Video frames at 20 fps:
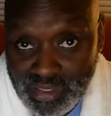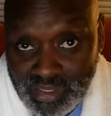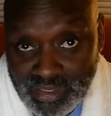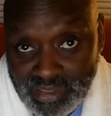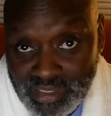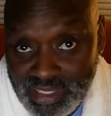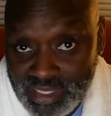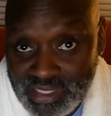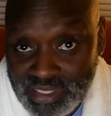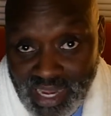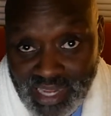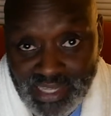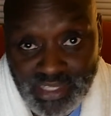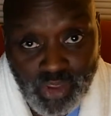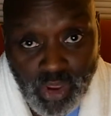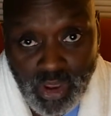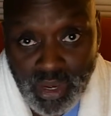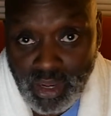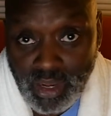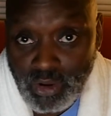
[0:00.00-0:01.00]
Just Like
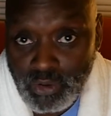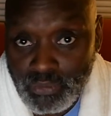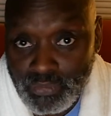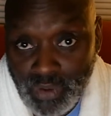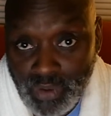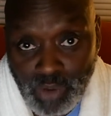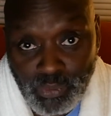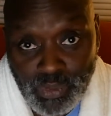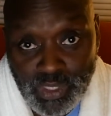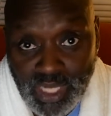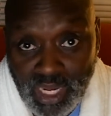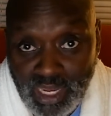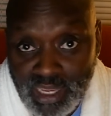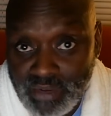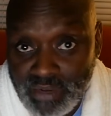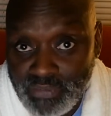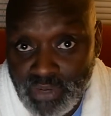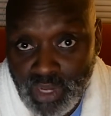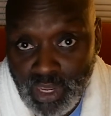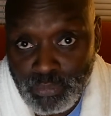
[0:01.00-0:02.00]
Starting Over. I wish I could
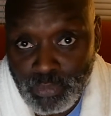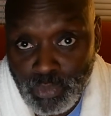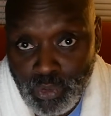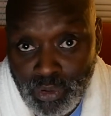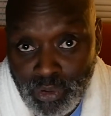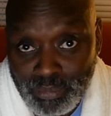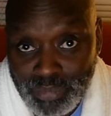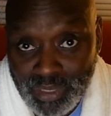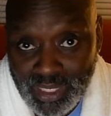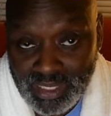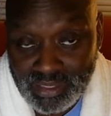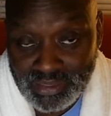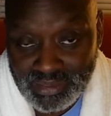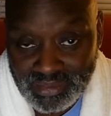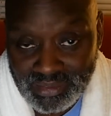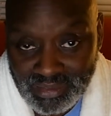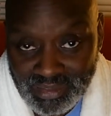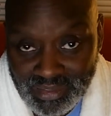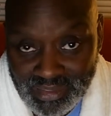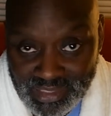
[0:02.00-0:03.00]
have done more, but
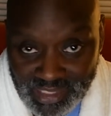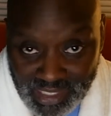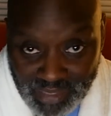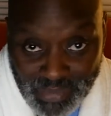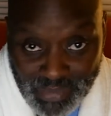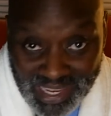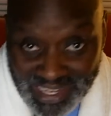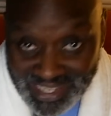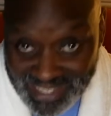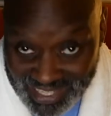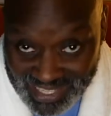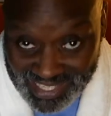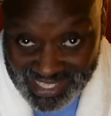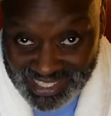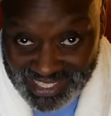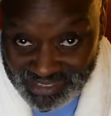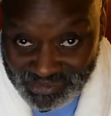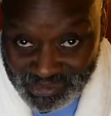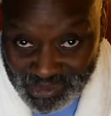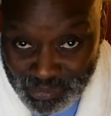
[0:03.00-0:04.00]
she made it
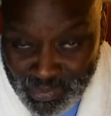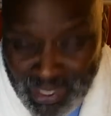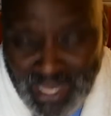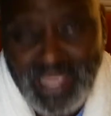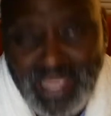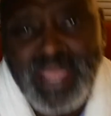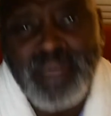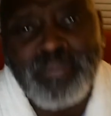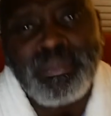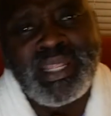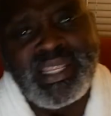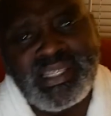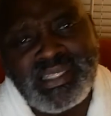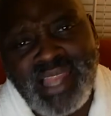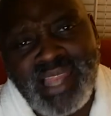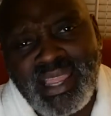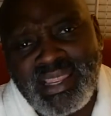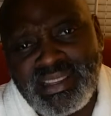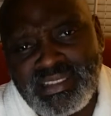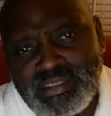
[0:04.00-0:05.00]
easy for me. Please
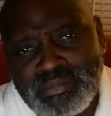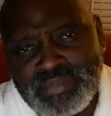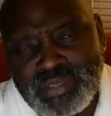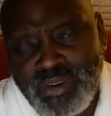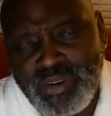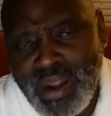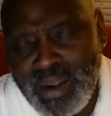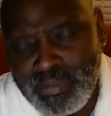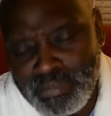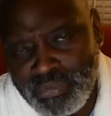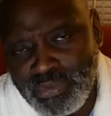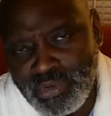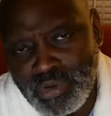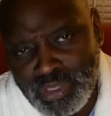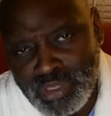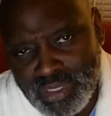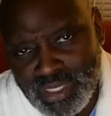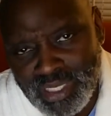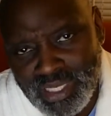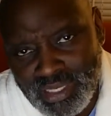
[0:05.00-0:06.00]
like and subscribe before
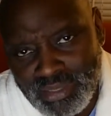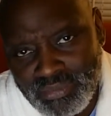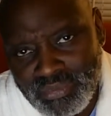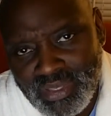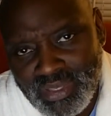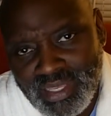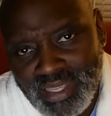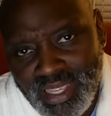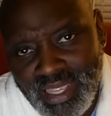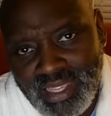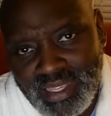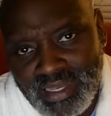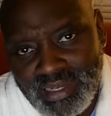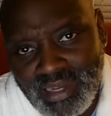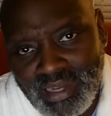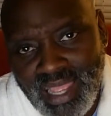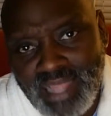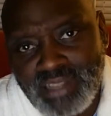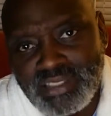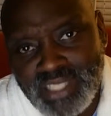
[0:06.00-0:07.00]
you leave,
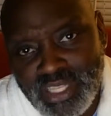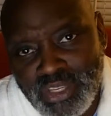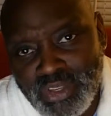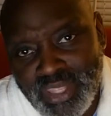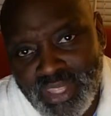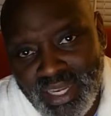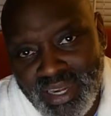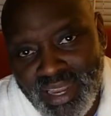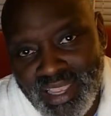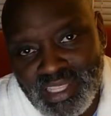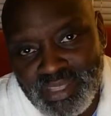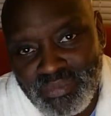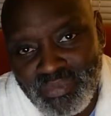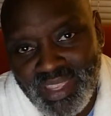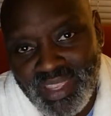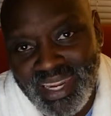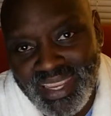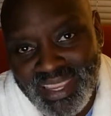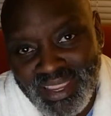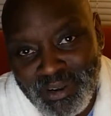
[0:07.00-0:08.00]
and I'll see you in the next
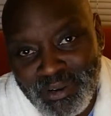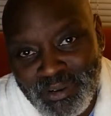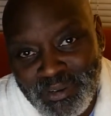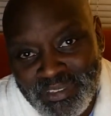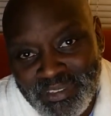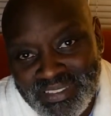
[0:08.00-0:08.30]
video.